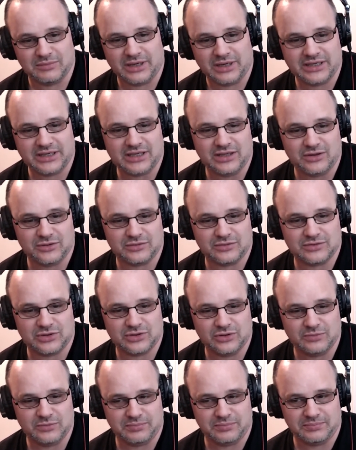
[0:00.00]
Mikey, you're
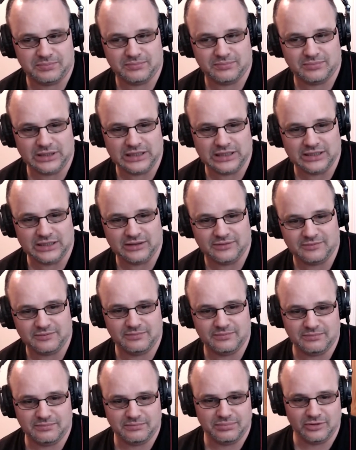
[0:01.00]
two
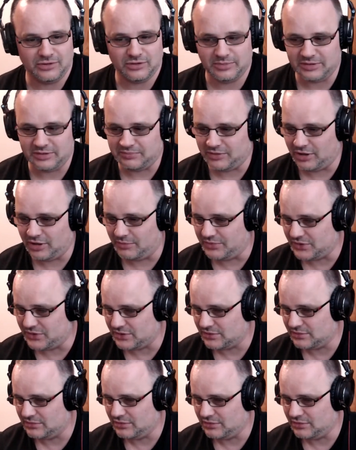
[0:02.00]
blubby blobs.